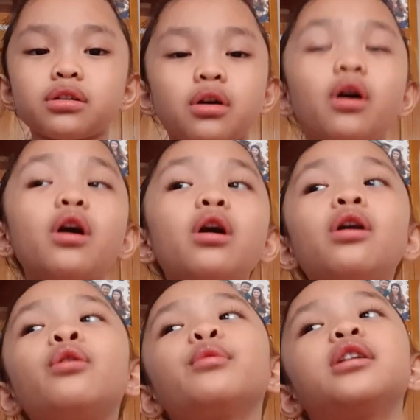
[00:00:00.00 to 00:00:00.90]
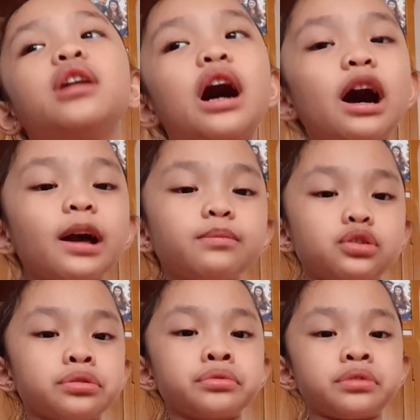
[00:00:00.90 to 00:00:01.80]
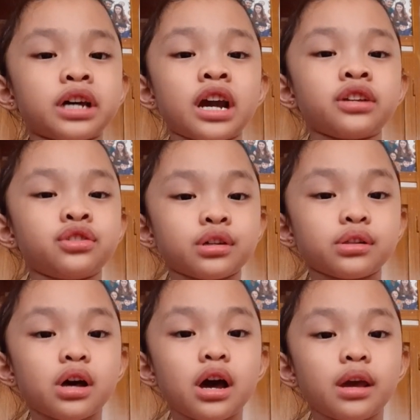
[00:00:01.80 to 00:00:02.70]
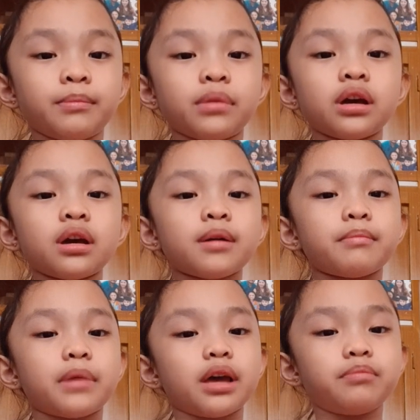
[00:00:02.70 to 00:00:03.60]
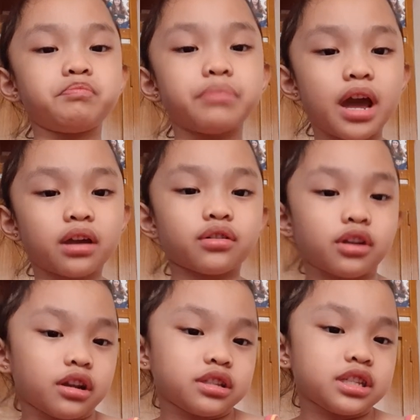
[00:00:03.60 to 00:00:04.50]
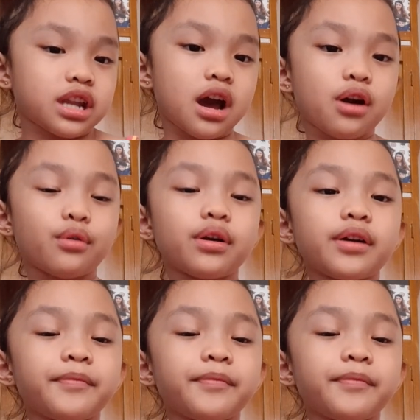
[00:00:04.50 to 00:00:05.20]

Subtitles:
"Oh, I'm too tired to climb. My back hurts now."